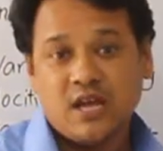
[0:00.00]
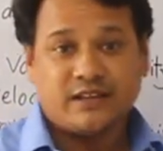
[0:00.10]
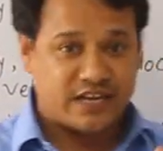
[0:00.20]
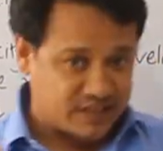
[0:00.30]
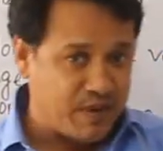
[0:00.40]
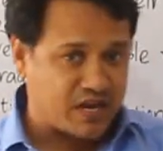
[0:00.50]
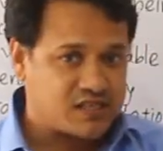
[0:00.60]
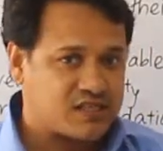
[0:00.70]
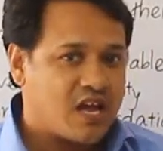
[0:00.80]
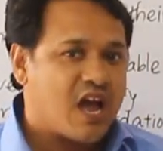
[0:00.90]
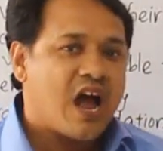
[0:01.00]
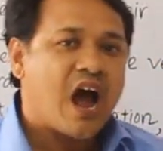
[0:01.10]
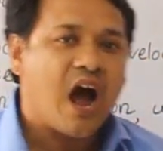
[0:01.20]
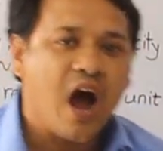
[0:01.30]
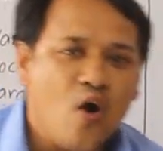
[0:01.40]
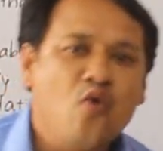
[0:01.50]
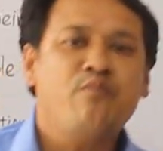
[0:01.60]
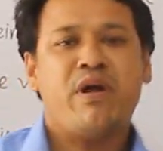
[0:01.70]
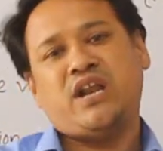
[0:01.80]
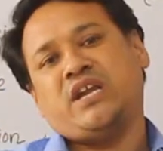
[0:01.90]
It means how
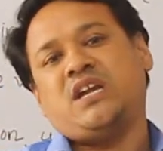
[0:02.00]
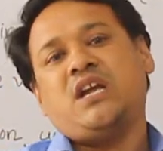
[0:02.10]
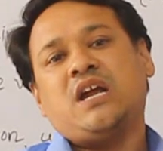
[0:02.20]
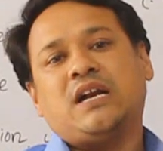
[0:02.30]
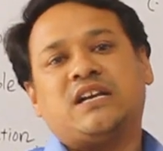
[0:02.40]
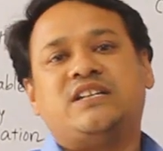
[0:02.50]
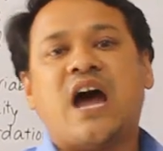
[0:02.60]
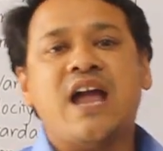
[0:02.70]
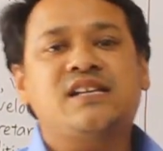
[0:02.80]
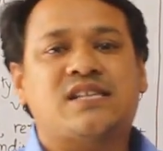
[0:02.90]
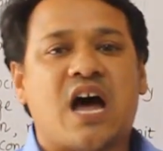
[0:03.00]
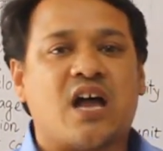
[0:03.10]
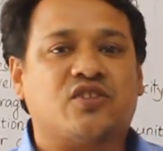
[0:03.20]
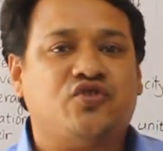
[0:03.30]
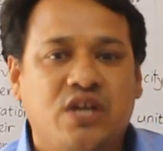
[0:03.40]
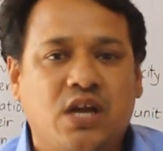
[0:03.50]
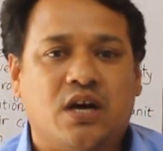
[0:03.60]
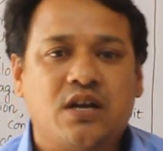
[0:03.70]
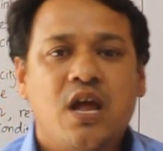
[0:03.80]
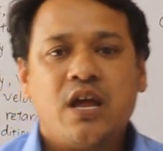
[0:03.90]
many dynes are
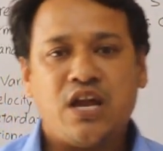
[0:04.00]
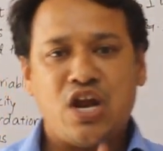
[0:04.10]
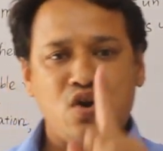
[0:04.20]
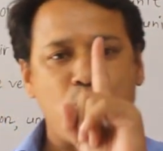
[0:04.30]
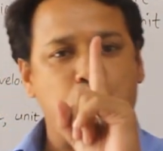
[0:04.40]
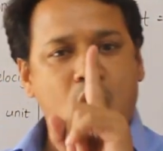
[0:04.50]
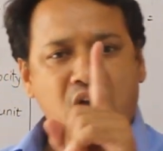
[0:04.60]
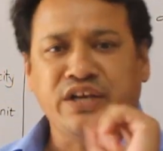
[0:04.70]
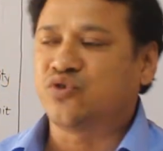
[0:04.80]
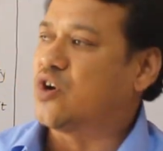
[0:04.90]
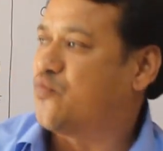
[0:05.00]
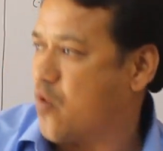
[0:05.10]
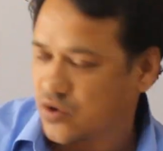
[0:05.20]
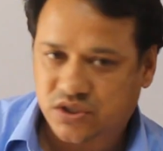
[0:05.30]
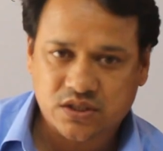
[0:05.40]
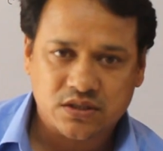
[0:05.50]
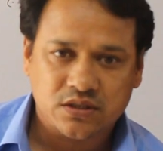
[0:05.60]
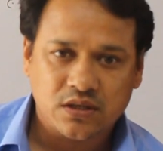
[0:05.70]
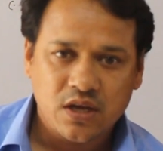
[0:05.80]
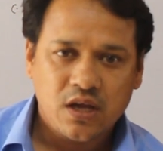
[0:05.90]
there in 1 Newton force?
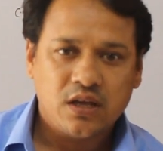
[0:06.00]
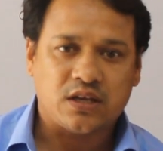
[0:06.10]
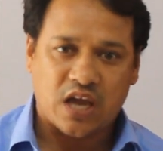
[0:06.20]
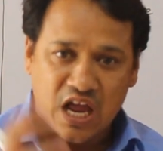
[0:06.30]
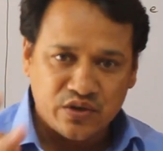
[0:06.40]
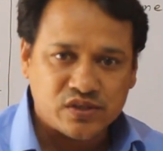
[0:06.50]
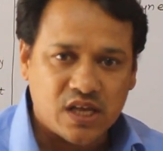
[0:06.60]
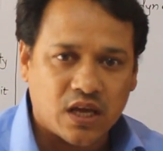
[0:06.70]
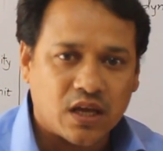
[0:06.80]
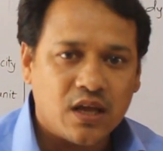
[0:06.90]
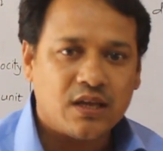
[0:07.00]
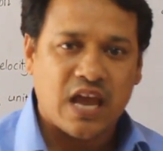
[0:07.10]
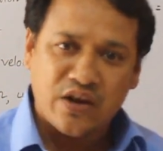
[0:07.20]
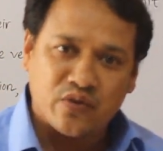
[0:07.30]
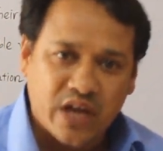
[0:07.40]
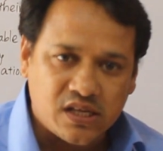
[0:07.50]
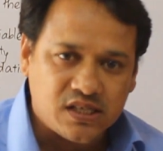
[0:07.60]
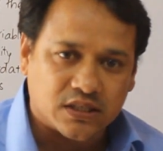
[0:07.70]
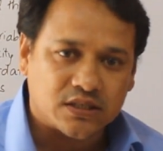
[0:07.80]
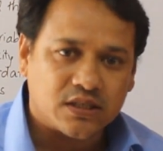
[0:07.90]
Can you say? Can you guess
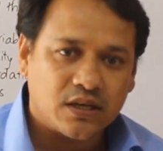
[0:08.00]
it?